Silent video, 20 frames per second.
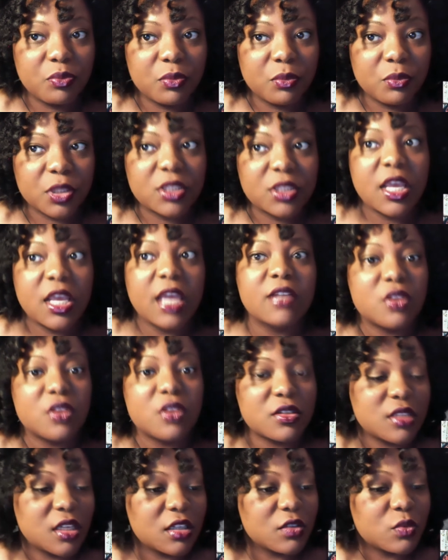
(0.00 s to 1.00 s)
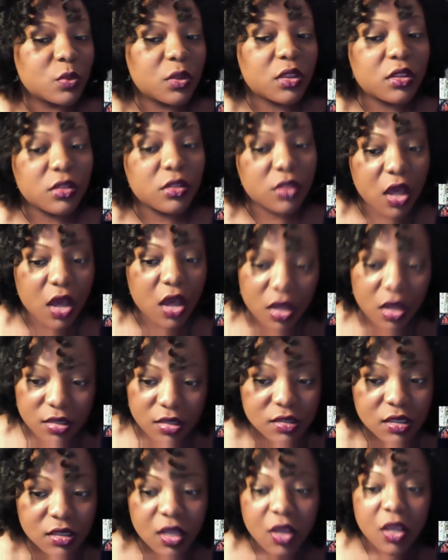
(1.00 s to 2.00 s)
protect ourselves with
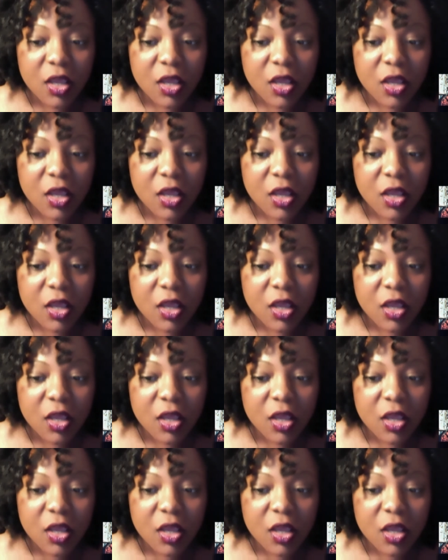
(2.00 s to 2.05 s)
laws.